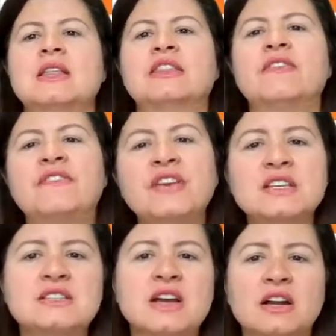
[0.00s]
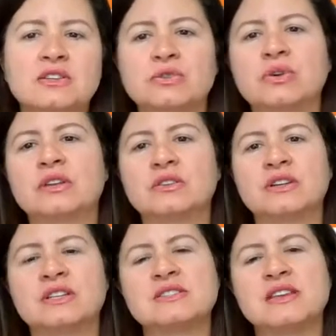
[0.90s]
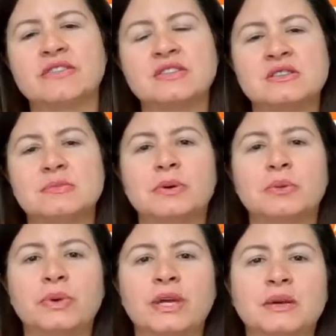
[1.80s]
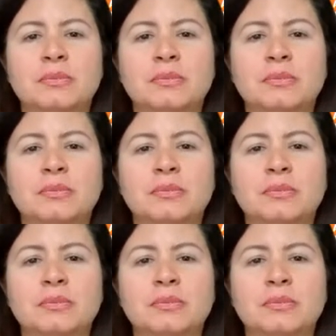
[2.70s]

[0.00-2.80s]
The fees are $270 per week,